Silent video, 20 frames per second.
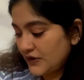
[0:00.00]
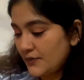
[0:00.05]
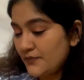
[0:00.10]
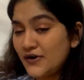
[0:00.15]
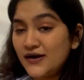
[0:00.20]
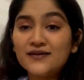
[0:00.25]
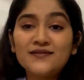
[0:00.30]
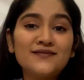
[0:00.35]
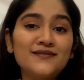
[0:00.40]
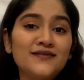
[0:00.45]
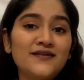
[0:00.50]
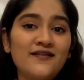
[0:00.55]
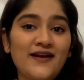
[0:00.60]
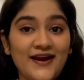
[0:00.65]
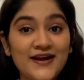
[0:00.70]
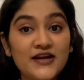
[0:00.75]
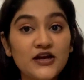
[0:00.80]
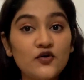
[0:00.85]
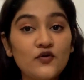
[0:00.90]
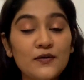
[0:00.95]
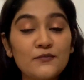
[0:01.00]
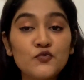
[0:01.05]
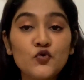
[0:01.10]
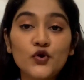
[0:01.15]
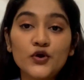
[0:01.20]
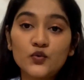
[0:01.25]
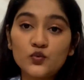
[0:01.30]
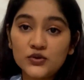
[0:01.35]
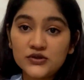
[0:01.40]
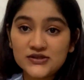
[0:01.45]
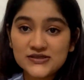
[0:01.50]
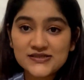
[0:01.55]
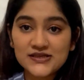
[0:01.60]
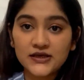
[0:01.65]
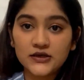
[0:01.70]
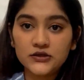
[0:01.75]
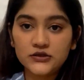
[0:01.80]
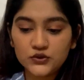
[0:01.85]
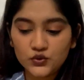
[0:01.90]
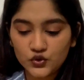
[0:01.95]
But right now I'm going with the
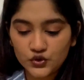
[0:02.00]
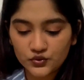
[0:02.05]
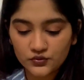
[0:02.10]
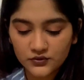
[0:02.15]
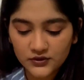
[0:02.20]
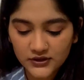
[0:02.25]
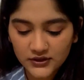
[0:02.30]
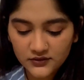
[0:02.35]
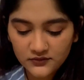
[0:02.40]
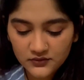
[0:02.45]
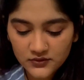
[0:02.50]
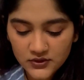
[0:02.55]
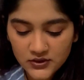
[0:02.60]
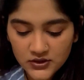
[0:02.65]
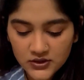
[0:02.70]
single coat only.